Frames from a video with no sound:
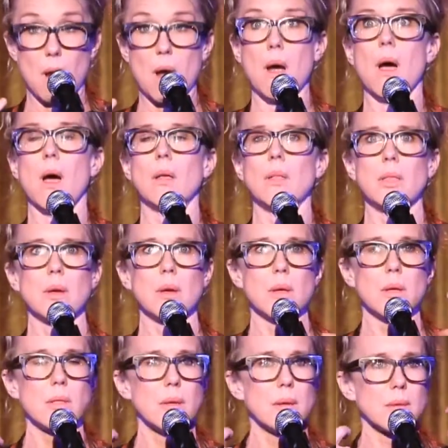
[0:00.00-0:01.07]

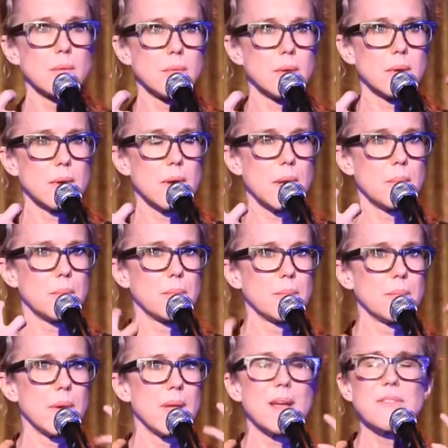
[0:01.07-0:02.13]

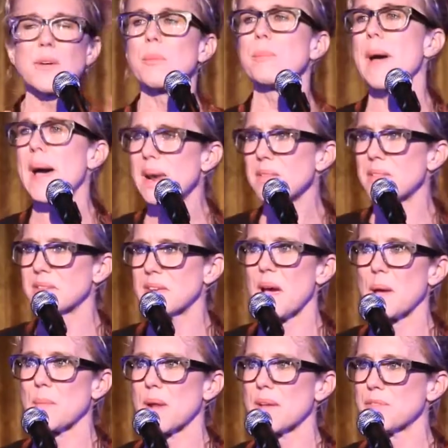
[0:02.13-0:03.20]
and I felt bad at the
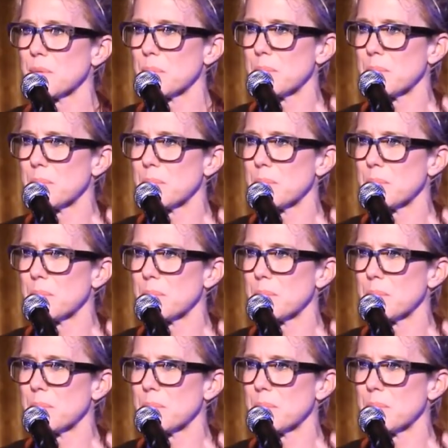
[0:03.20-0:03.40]
time, and